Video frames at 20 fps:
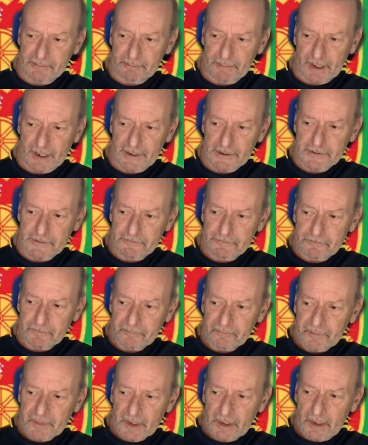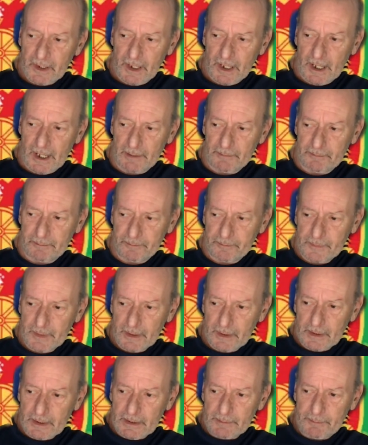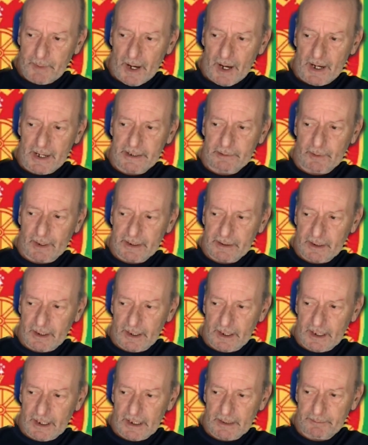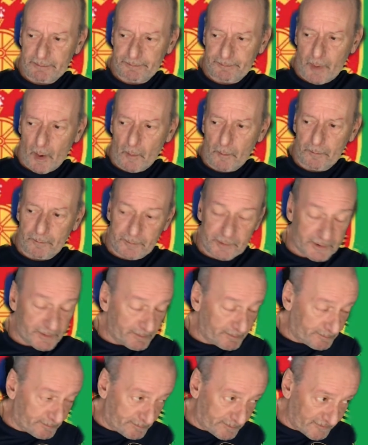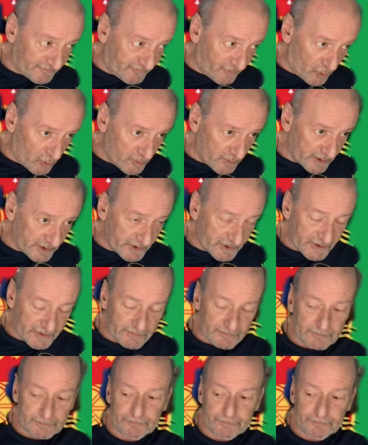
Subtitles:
players. But anyway, Bob's performance